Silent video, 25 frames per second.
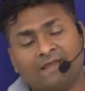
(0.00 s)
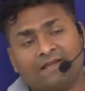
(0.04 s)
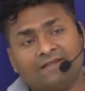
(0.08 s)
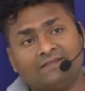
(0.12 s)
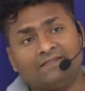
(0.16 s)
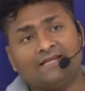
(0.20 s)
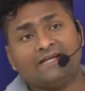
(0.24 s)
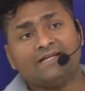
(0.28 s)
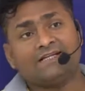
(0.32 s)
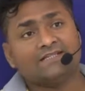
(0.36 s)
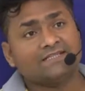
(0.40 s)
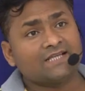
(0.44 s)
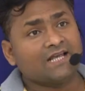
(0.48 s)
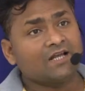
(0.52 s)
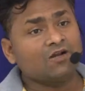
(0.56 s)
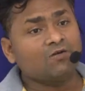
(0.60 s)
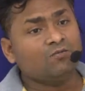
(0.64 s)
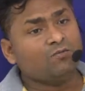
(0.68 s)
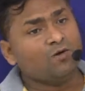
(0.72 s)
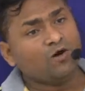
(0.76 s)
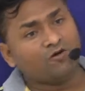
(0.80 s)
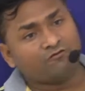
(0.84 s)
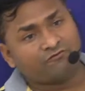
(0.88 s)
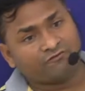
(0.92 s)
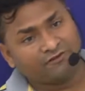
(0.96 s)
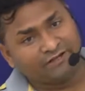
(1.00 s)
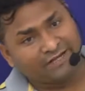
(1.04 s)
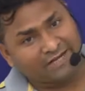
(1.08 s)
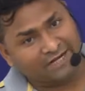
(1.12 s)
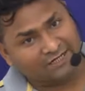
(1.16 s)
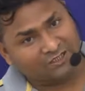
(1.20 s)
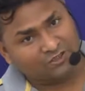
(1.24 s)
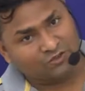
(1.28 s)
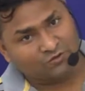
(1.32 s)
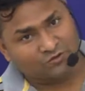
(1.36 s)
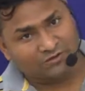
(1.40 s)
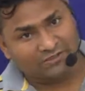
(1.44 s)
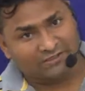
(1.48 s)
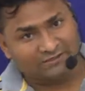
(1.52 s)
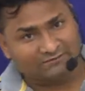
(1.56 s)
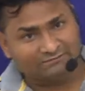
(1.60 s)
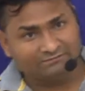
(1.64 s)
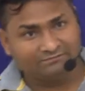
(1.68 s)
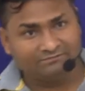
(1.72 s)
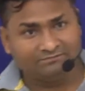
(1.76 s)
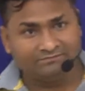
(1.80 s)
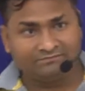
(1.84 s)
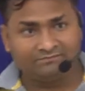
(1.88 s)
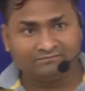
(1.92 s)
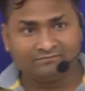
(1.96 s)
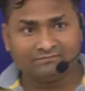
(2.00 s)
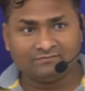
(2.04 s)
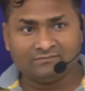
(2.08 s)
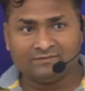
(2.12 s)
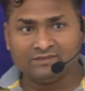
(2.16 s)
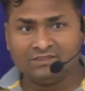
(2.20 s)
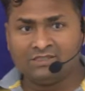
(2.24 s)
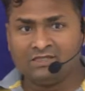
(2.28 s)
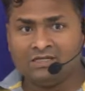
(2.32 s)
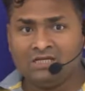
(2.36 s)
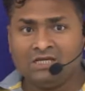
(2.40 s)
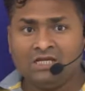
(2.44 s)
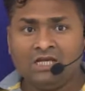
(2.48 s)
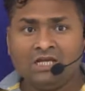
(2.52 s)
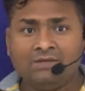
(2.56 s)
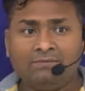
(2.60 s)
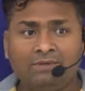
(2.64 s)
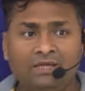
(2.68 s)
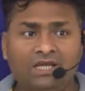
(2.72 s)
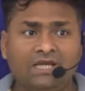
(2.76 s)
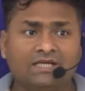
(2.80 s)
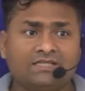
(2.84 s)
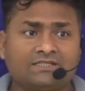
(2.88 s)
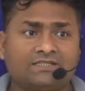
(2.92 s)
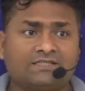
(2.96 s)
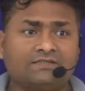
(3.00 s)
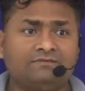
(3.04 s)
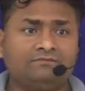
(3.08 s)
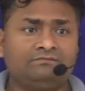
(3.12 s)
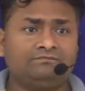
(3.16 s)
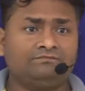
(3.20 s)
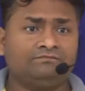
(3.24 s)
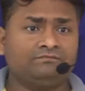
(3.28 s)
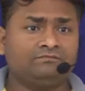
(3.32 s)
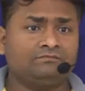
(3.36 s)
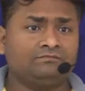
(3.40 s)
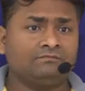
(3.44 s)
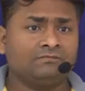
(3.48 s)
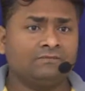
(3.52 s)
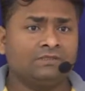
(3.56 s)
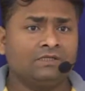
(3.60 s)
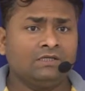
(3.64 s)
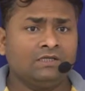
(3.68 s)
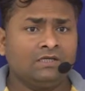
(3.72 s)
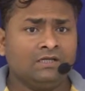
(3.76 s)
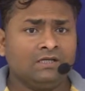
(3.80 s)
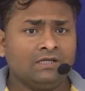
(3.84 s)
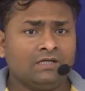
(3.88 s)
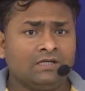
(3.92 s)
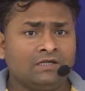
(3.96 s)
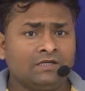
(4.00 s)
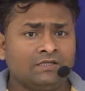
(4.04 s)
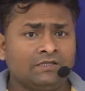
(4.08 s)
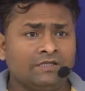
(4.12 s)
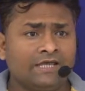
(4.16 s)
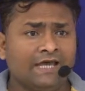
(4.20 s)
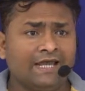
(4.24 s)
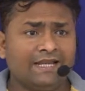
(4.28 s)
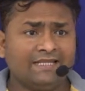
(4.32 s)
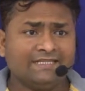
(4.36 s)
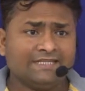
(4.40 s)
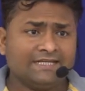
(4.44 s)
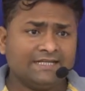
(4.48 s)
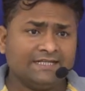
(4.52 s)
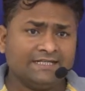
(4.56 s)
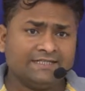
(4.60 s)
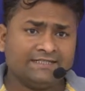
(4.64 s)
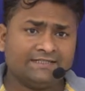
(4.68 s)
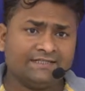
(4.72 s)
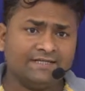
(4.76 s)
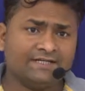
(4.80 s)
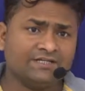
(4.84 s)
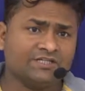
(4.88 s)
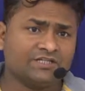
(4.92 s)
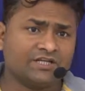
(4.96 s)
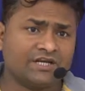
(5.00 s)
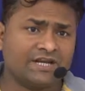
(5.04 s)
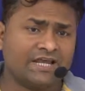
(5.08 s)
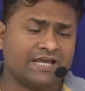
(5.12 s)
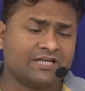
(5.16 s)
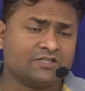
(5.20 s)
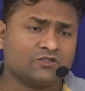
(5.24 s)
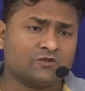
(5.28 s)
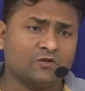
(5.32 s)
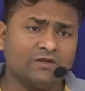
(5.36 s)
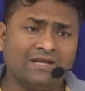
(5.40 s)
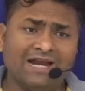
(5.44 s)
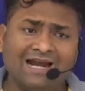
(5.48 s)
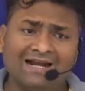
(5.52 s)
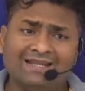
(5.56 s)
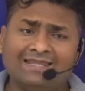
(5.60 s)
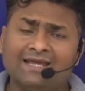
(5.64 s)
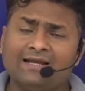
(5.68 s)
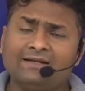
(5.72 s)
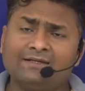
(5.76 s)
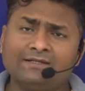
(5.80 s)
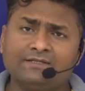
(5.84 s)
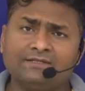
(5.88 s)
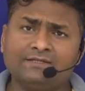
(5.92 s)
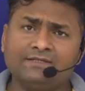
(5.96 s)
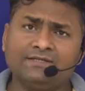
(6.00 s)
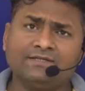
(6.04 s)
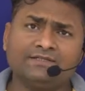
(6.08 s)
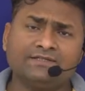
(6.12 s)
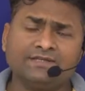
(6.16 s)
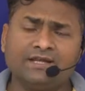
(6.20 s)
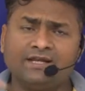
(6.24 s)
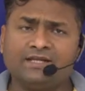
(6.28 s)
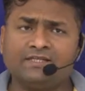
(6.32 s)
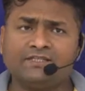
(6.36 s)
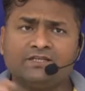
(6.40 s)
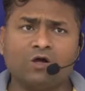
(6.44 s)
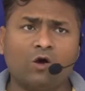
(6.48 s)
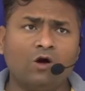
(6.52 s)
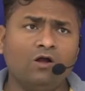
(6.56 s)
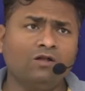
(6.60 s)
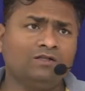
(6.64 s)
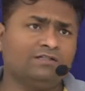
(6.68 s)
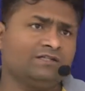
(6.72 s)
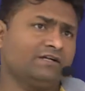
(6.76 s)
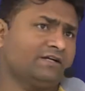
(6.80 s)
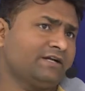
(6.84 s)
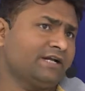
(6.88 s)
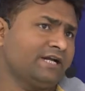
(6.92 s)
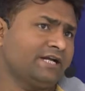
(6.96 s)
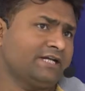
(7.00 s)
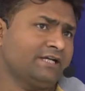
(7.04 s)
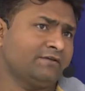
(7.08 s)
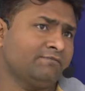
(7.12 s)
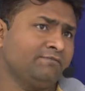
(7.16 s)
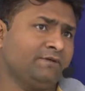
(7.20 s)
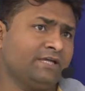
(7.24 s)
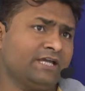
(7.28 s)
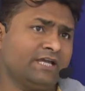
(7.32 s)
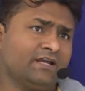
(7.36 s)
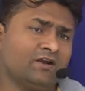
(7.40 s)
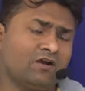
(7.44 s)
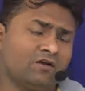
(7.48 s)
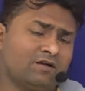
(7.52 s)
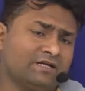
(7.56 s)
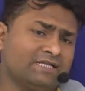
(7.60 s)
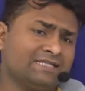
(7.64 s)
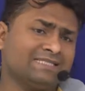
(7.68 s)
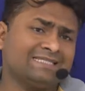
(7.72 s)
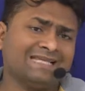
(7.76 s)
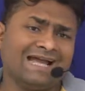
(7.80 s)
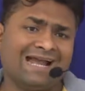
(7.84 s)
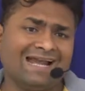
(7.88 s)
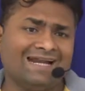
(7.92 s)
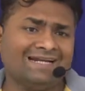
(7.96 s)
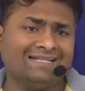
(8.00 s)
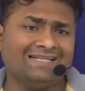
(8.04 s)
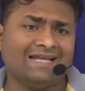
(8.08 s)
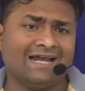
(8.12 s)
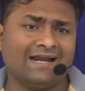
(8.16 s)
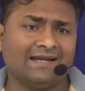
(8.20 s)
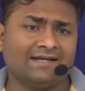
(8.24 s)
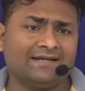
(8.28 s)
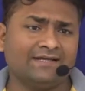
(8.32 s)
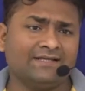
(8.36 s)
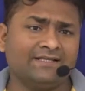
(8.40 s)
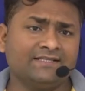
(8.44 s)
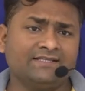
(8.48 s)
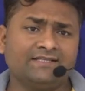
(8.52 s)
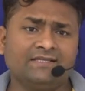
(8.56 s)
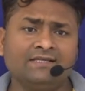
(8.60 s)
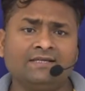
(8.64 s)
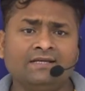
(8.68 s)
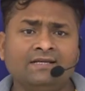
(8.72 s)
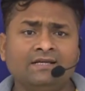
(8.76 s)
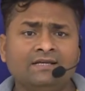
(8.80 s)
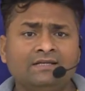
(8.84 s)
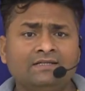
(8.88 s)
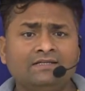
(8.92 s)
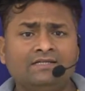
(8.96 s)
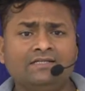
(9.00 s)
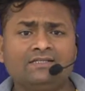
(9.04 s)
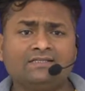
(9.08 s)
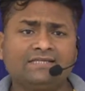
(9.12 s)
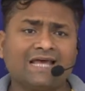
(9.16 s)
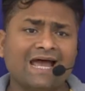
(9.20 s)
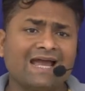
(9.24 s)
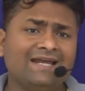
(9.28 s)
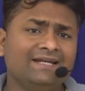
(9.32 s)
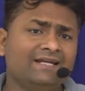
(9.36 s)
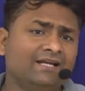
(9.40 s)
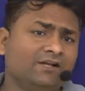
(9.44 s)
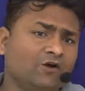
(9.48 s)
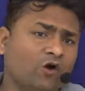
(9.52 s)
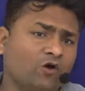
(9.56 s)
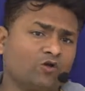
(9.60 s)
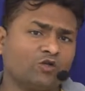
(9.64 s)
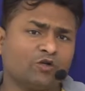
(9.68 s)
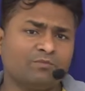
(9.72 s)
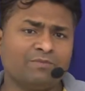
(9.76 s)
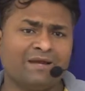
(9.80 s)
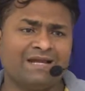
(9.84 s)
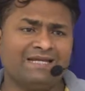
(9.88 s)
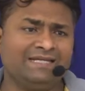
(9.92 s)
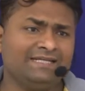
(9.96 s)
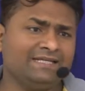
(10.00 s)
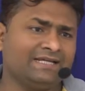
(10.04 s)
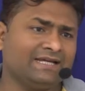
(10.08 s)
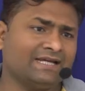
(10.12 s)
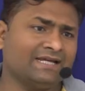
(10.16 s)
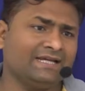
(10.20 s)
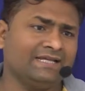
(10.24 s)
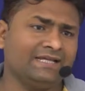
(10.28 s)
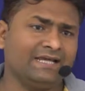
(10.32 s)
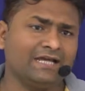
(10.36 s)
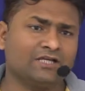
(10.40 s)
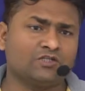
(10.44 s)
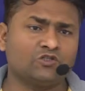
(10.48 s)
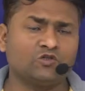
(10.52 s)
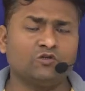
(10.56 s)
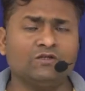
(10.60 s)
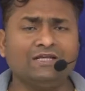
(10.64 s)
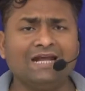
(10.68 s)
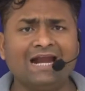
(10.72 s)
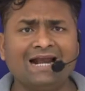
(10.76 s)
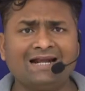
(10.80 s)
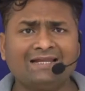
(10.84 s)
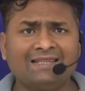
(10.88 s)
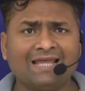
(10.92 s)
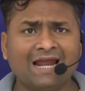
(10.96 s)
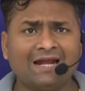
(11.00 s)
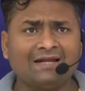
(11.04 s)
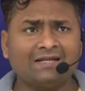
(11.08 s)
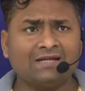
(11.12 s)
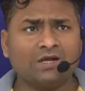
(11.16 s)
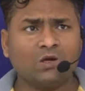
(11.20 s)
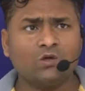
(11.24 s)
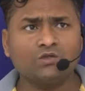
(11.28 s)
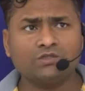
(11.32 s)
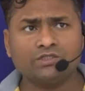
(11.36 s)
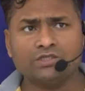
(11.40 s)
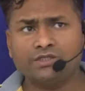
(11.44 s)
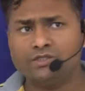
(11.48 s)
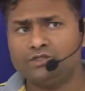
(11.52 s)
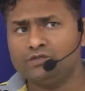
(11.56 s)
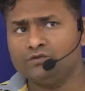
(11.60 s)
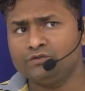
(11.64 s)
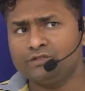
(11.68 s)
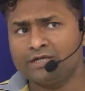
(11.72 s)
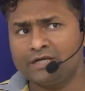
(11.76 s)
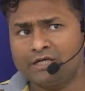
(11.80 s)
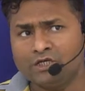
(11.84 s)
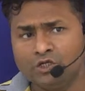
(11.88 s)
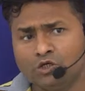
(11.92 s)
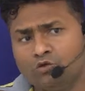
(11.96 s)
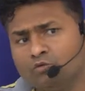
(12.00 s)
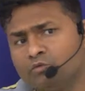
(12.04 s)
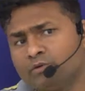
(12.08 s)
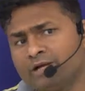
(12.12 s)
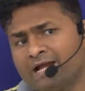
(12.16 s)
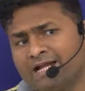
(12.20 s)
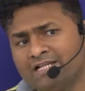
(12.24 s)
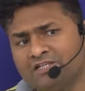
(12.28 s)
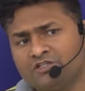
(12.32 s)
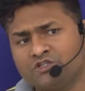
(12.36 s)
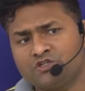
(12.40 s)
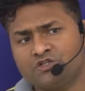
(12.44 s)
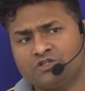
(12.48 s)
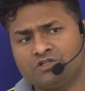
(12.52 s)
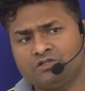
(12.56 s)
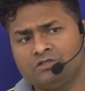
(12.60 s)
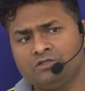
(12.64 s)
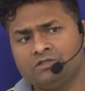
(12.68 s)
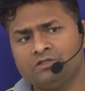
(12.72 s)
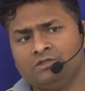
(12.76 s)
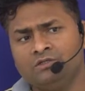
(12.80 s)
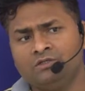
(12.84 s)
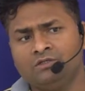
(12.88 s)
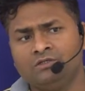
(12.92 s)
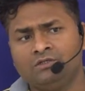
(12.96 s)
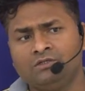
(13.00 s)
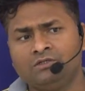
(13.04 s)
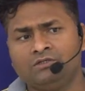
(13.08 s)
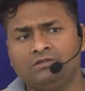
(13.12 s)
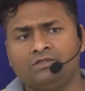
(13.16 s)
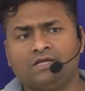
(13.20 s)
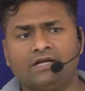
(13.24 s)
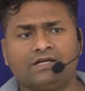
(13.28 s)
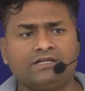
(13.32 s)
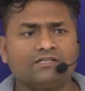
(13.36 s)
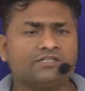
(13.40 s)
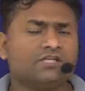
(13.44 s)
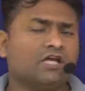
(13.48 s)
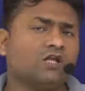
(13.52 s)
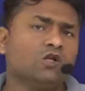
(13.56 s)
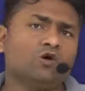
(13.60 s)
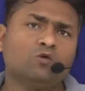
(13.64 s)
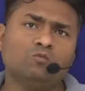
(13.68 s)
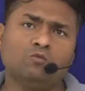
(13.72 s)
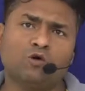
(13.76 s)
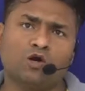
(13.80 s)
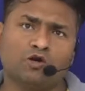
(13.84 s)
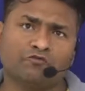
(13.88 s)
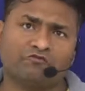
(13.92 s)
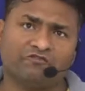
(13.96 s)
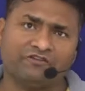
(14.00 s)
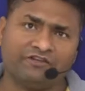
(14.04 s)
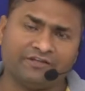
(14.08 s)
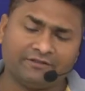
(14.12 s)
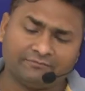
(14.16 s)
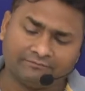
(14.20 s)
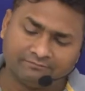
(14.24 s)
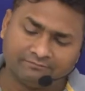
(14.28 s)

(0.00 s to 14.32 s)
That is allomorphy actually. Because there is a distinction actually, and that distinction is alternative. We cannot decide that. It is decided automatically actually, and that constitutes a new branch, that is allomorphy.